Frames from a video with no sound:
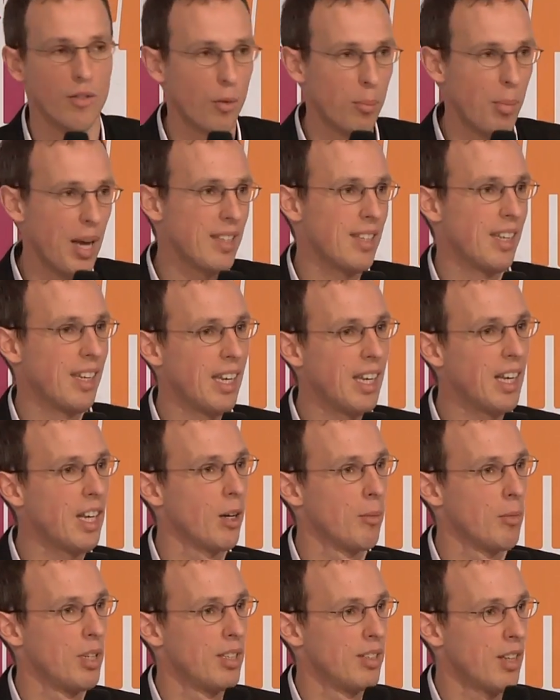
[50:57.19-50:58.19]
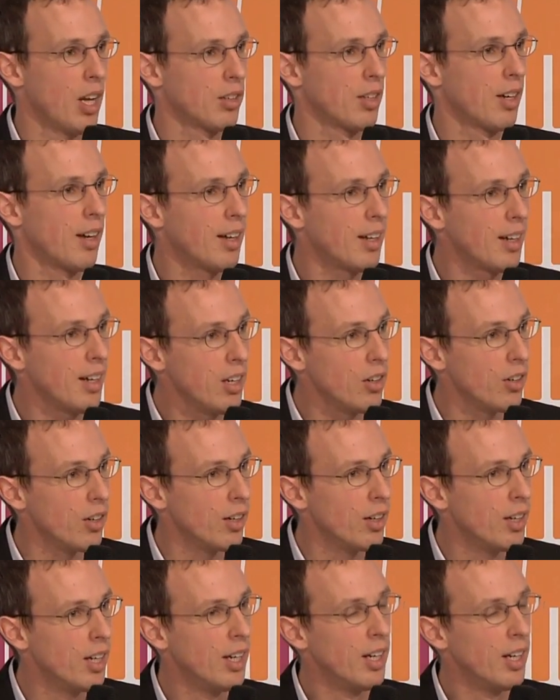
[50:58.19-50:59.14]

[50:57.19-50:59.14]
a basic income is not clear